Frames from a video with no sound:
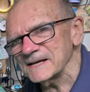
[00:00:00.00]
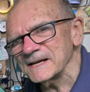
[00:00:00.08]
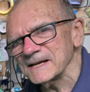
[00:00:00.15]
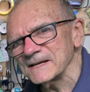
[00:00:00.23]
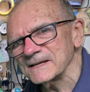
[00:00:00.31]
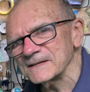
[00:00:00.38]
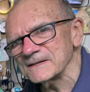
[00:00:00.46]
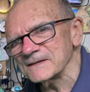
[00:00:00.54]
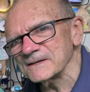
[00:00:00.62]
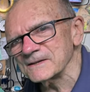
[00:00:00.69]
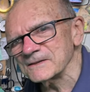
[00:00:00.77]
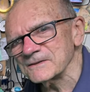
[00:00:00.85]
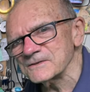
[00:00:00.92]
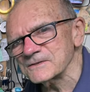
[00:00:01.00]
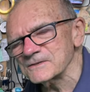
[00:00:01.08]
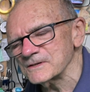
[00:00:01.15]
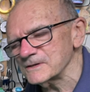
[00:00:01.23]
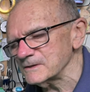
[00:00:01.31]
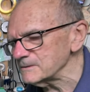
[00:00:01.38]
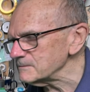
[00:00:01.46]
and uh, there's
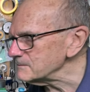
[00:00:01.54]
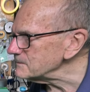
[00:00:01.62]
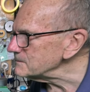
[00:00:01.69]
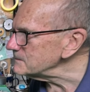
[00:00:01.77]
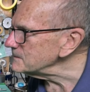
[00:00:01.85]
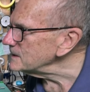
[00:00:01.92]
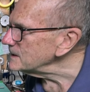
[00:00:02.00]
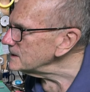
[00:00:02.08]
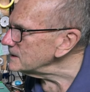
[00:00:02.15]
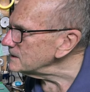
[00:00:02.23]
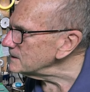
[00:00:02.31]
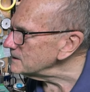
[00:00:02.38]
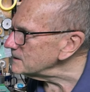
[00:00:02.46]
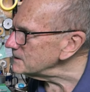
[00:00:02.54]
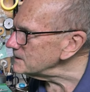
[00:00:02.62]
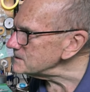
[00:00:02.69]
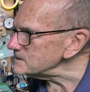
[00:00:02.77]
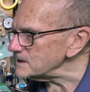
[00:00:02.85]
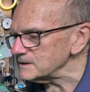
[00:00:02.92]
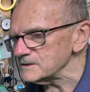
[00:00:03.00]
uh,
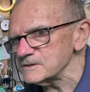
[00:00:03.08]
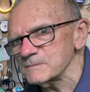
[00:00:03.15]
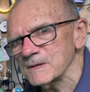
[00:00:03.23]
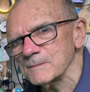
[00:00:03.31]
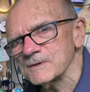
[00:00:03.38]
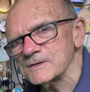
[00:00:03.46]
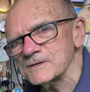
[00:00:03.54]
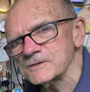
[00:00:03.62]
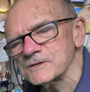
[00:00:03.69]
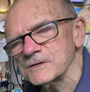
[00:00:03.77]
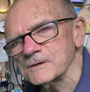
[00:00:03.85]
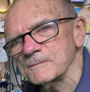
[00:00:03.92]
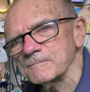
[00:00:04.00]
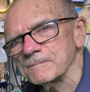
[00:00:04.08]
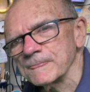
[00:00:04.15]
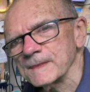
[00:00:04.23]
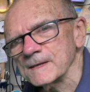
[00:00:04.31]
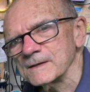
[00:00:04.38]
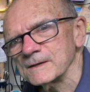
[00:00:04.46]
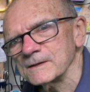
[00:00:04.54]
looks like there's maybe just a
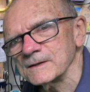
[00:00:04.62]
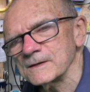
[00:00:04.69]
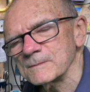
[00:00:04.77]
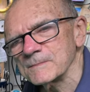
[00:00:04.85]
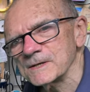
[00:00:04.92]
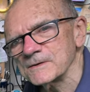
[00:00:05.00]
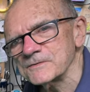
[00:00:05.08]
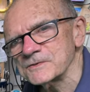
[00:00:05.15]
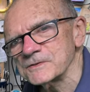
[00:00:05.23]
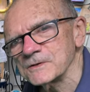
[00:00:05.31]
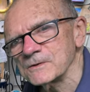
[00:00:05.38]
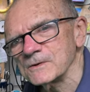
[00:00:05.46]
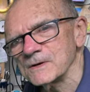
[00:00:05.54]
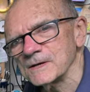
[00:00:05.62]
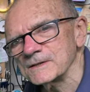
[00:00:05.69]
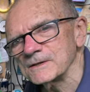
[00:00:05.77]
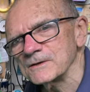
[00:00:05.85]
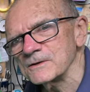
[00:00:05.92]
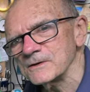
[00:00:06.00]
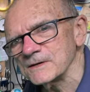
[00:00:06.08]
a little bit of snow on
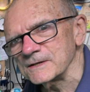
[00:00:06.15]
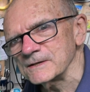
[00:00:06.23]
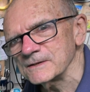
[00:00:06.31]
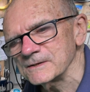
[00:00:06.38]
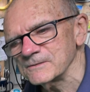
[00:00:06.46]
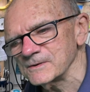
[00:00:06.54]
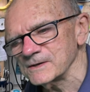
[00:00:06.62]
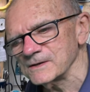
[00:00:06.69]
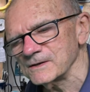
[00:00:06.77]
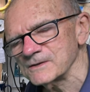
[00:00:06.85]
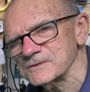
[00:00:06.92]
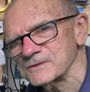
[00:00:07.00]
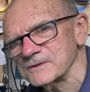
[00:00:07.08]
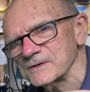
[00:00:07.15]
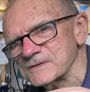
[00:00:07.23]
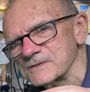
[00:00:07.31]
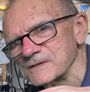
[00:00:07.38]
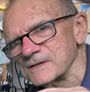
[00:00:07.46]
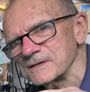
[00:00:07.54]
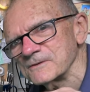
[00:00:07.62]
the hood where it all sort of
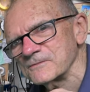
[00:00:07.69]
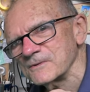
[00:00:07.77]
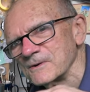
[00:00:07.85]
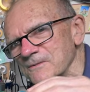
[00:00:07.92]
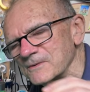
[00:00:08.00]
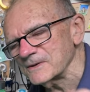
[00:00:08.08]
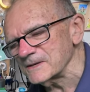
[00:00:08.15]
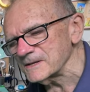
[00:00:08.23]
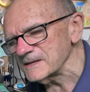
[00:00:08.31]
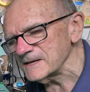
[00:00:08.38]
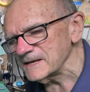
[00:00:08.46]
slid forward.